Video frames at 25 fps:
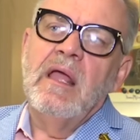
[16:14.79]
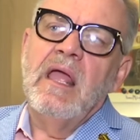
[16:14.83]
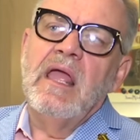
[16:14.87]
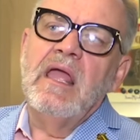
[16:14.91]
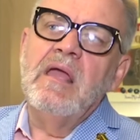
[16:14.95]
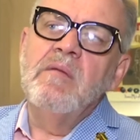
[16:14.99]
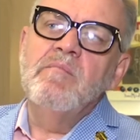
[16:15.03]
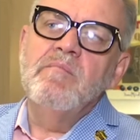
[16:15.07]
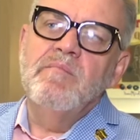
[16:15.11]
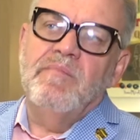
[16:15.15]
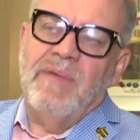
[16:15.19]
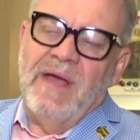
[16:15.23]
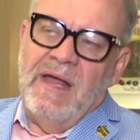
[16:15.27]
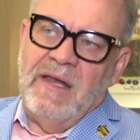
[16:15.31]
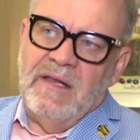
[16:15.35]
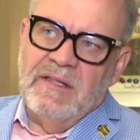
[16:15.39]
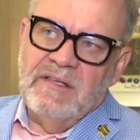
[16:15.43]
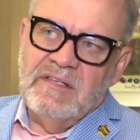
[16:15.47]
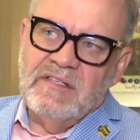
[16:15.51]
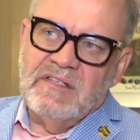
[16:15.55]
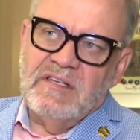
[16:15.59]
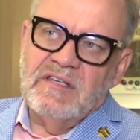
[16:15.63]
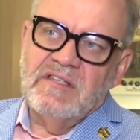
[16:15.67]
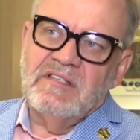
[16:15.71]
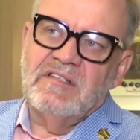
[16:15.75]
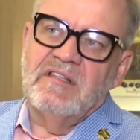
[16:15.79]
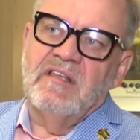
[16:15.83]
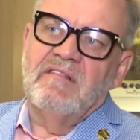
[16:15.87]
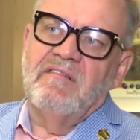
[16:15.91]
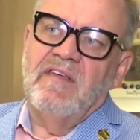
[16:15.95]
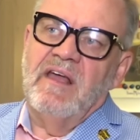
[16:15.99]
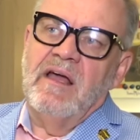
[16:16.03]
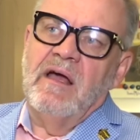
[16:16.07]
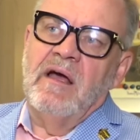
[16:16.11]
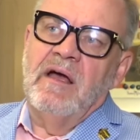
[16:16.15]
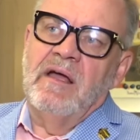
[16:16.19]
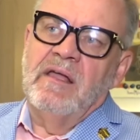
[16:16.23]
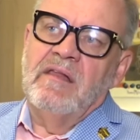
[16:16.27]
imbalances that
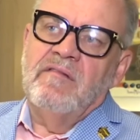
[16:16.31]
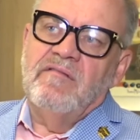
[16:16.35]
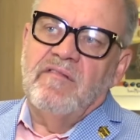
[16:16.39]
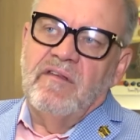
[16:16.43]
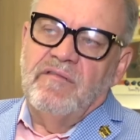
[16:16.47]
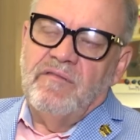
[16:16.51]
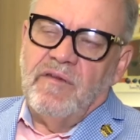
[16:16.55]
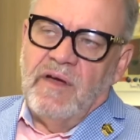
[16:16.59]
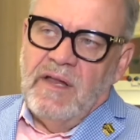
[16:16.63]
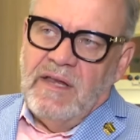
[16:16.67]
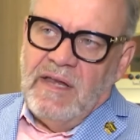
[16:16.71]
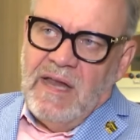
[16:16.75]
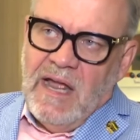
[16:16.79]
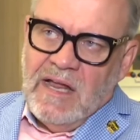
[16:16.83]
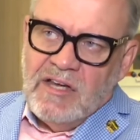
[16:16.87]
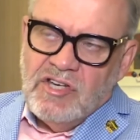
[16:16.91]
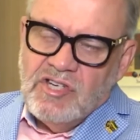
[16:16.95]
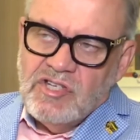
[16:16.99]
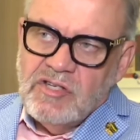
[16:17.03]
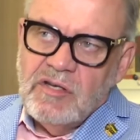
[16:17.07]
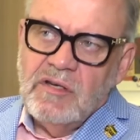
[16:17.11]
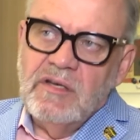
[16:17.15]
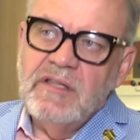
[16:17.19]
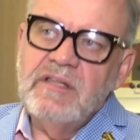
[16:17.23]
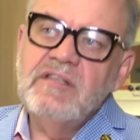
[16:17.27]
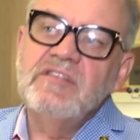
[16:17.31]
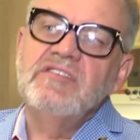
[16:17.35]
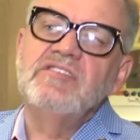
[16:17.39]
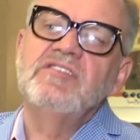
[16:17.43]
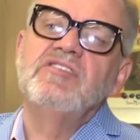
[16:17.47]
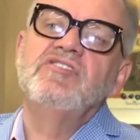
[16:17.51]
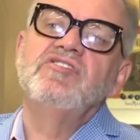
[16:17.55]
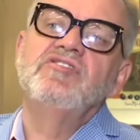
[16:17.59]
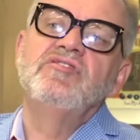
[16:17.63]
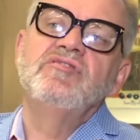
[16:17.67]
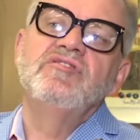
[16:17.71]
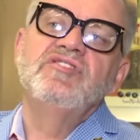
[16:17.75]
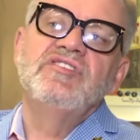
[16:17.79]
there are in the financial
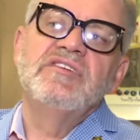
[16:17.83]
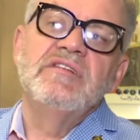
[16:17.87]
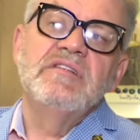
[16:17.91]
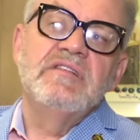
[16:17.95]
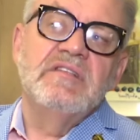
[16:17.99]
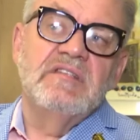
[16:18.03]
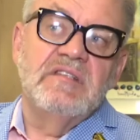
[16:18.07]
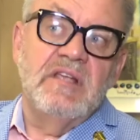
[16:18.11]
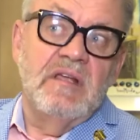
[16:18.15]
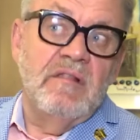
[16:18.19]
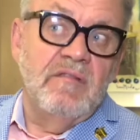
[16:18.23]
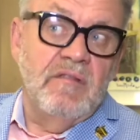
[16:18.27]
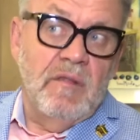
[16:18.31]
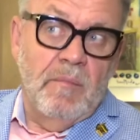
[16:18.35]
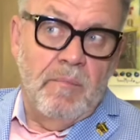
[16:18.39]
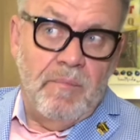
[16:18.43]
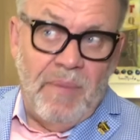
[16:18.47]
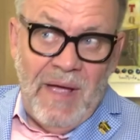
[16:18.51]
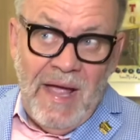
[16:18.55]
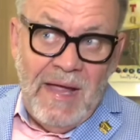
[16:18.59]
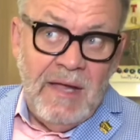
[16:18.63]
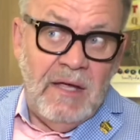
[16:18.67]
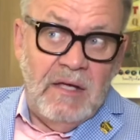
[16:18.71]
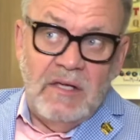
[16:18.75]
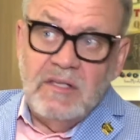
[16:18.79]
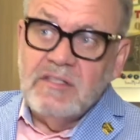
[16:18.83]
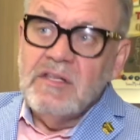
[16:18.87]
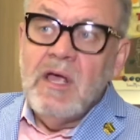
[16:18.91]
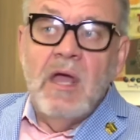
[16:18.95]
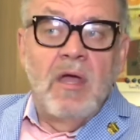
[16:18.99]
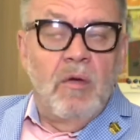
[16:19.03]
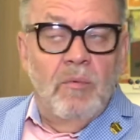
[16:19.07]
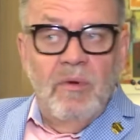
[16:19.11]
institutions, in the banks.